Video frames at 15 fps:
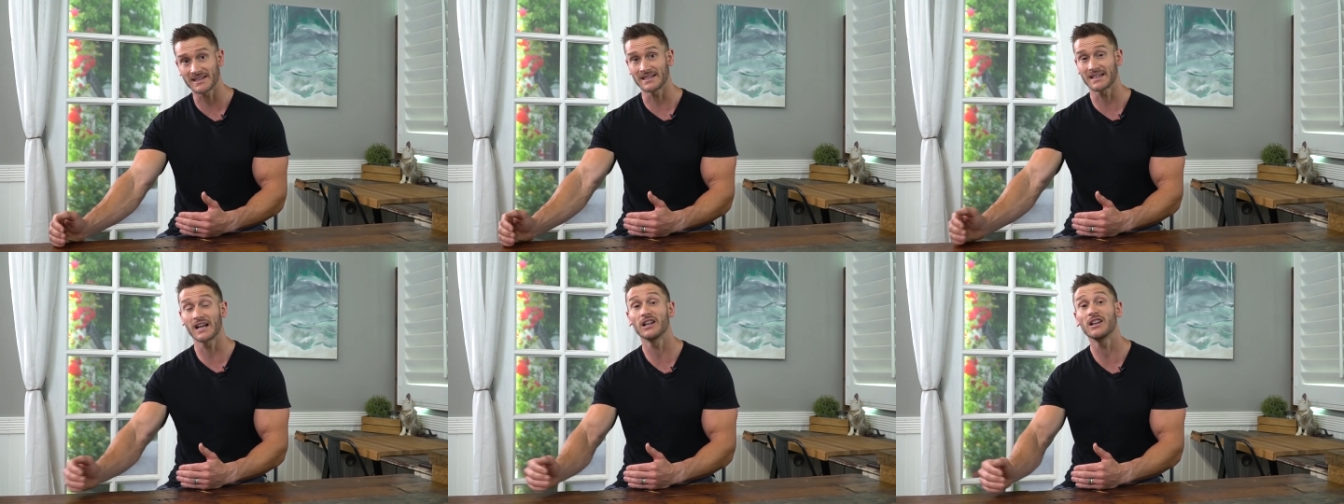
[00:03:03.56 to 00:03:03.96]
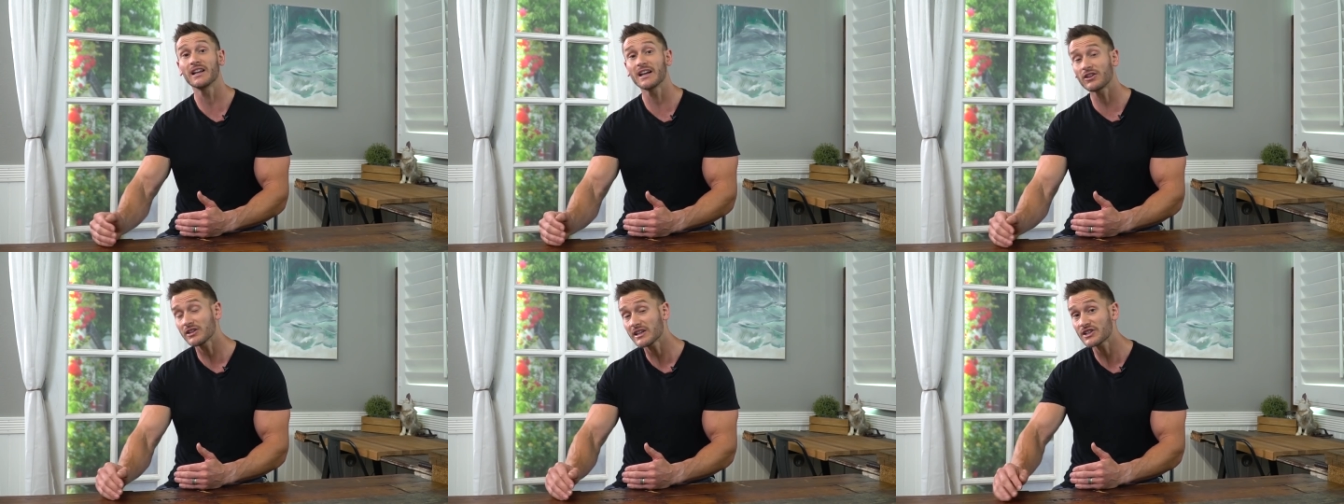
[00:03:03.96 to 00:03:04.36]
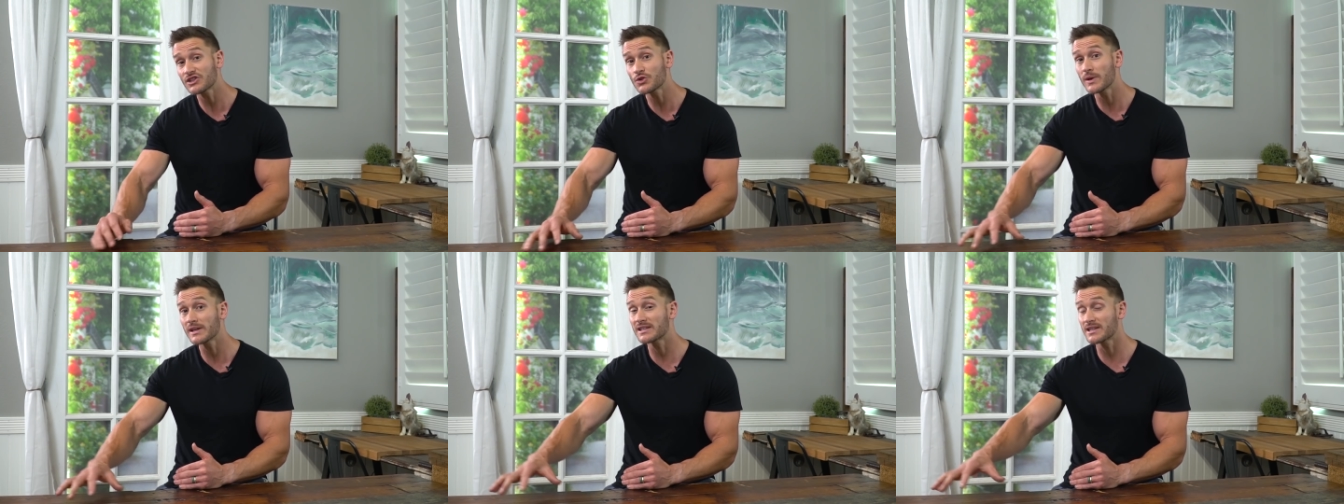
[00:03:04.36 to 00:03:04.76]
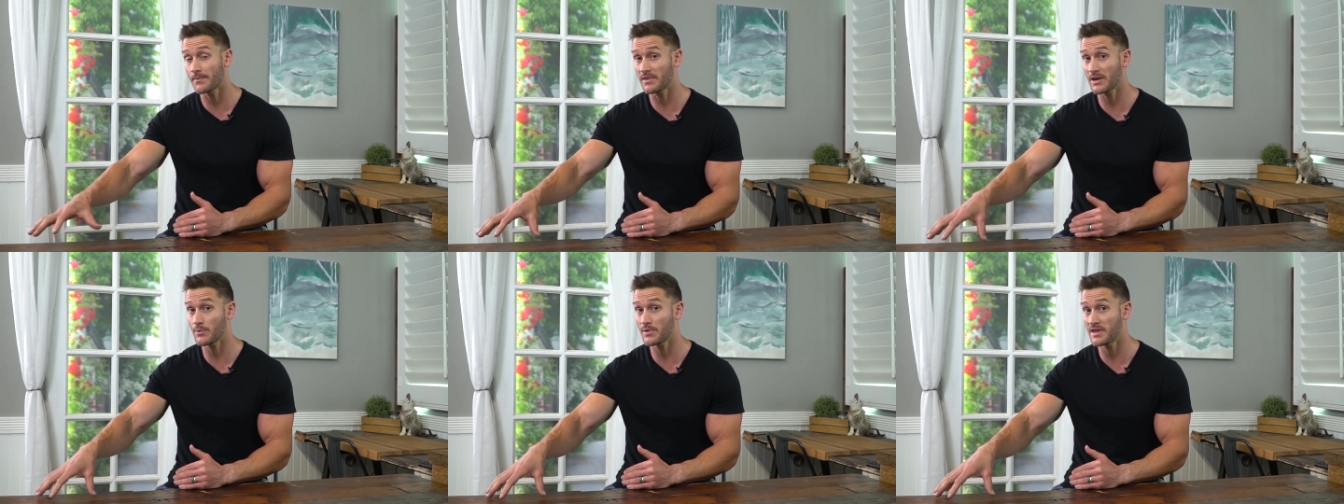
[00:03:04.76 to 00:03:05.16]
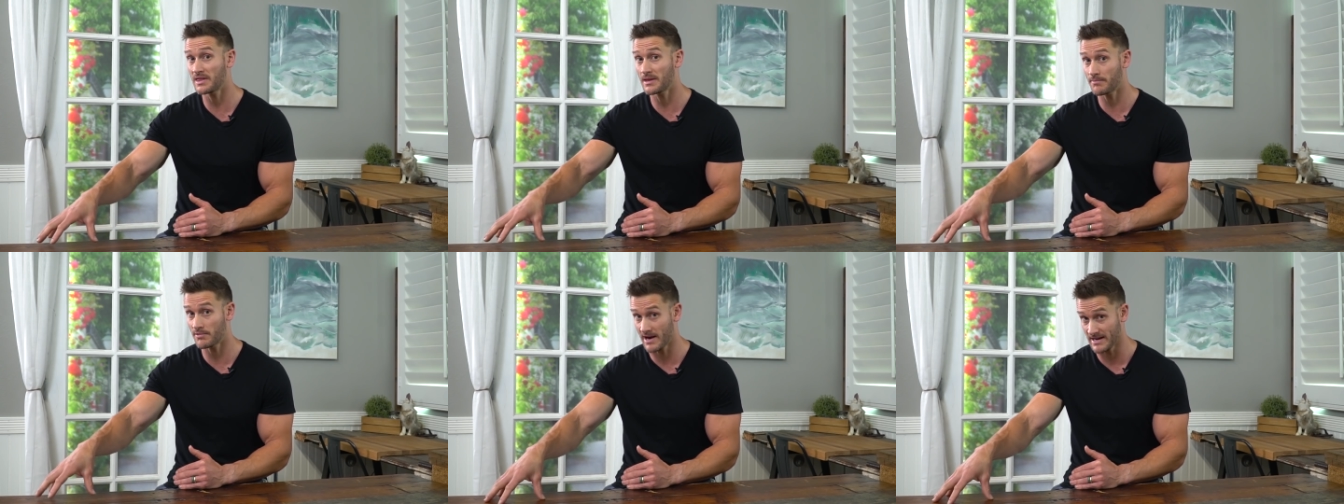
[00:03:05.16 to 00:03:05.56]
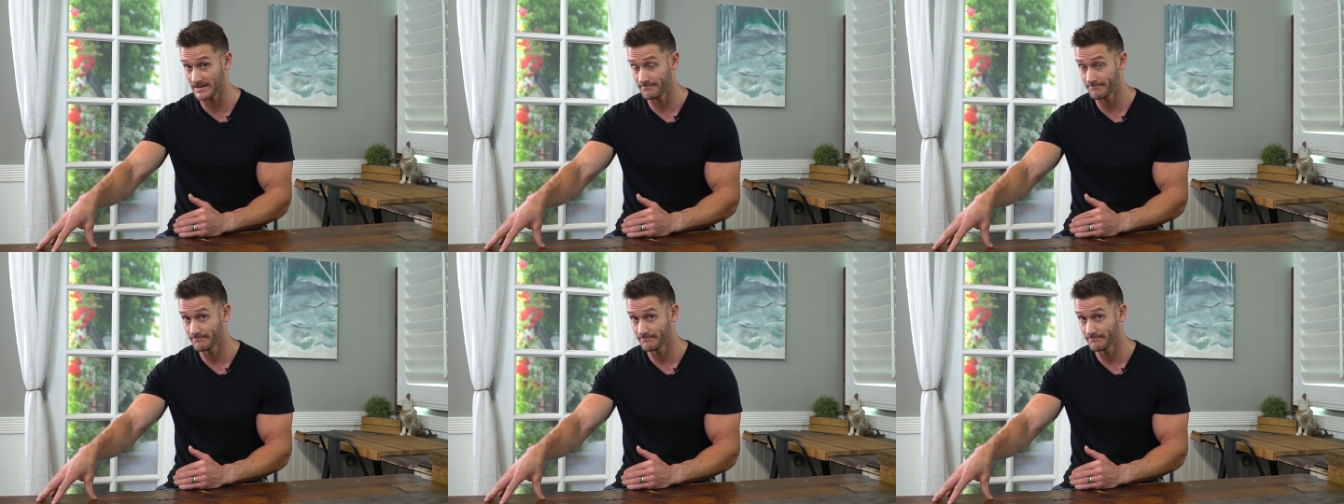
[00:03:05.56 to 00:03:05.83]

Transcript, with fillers: us is clearly it's doing something within the brain.